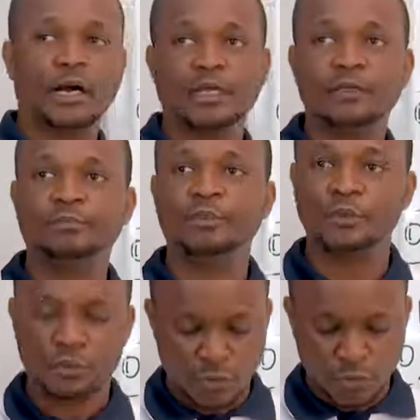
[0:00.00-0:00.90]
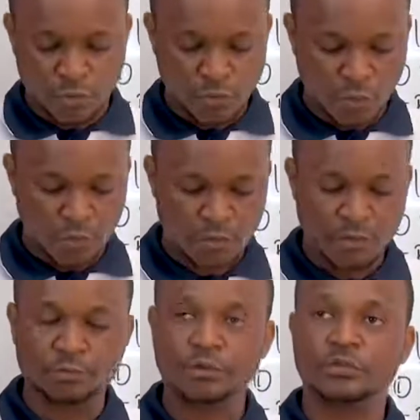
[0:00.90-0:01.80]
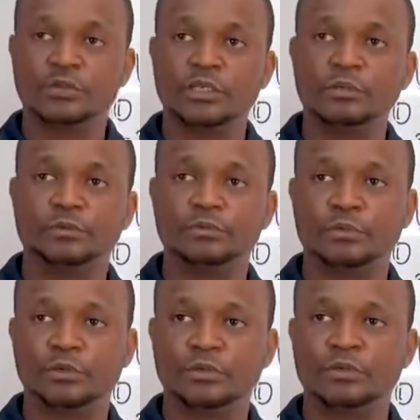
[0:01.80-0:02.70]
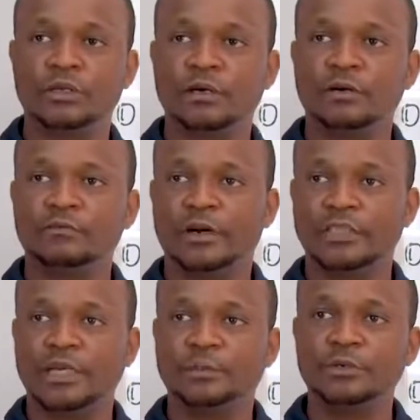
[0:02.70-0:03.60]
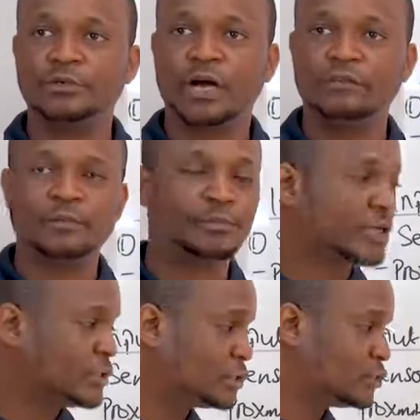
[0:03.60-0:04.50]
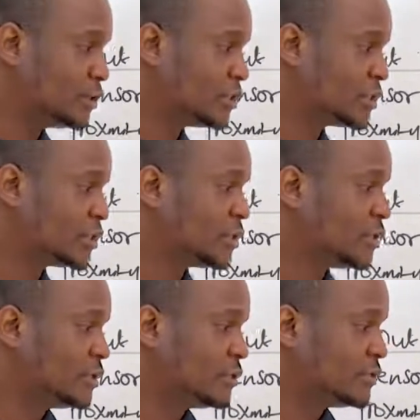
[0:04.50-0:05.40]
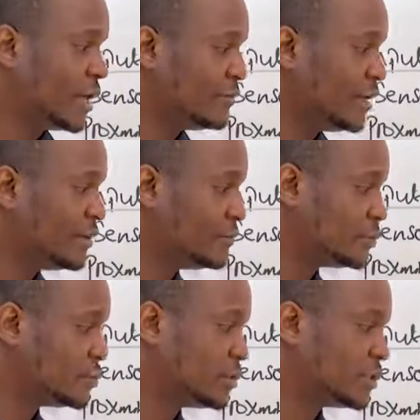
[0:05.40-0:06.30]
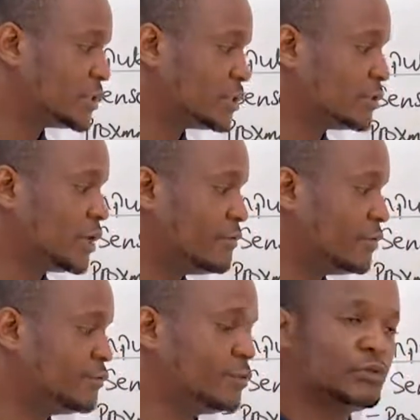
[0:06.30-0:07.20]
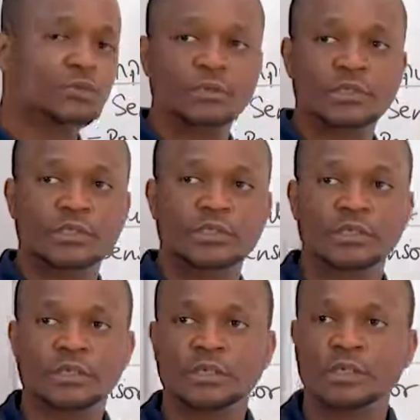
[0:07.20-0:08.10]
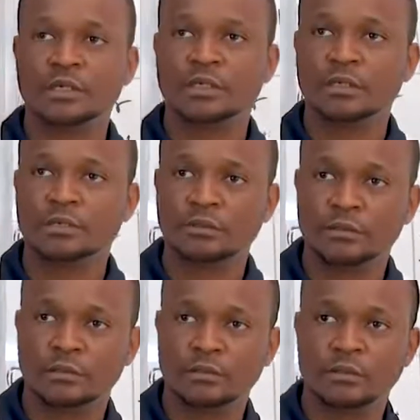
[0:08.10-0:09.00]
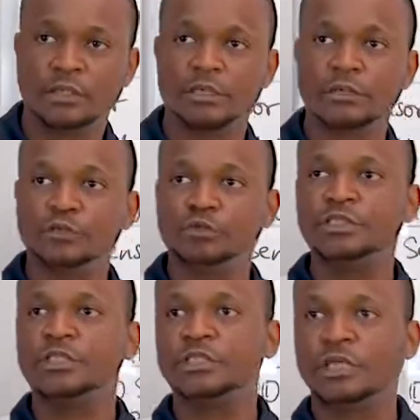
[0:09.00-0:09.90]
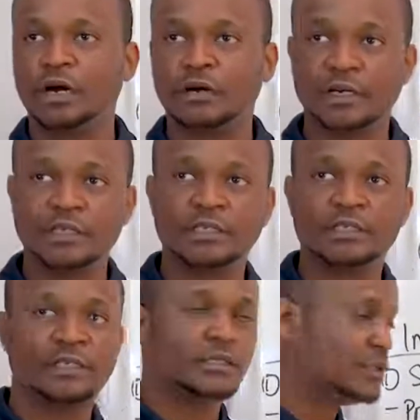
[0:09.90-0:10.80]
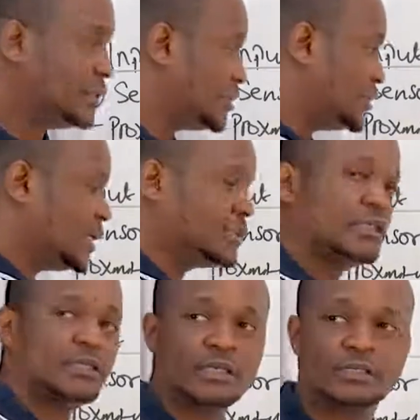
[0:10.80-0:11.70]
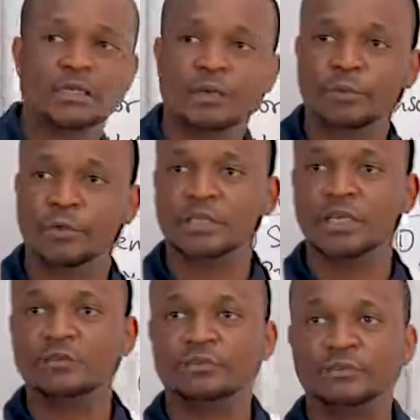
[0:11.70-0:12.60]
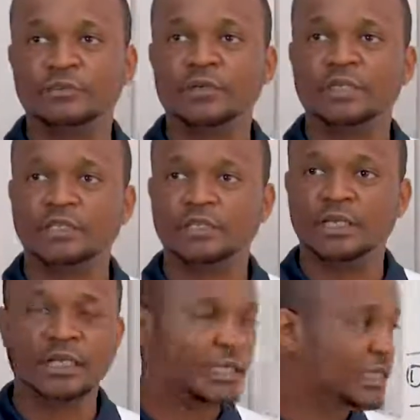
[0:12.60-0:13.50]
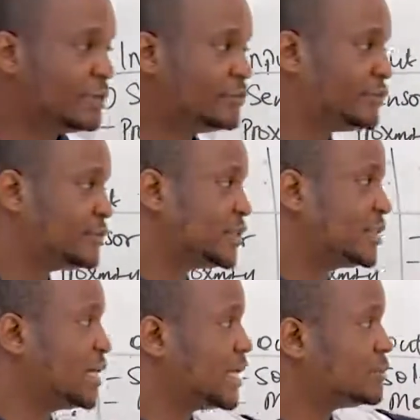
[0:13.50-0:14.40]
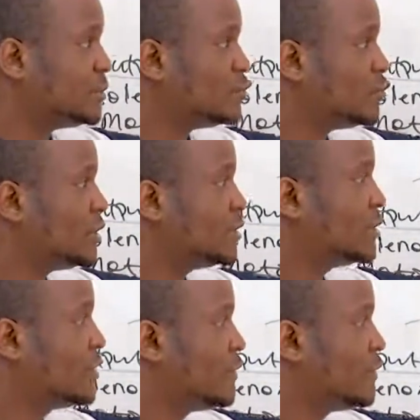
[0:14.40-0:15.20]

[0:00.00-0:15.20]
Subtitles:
inputs to what? Inputs to the input module. For example, you could have a pressure switch, you could have a level switch, you could have a flow switch. Okay, those switches are already digital signals. But if they give signals between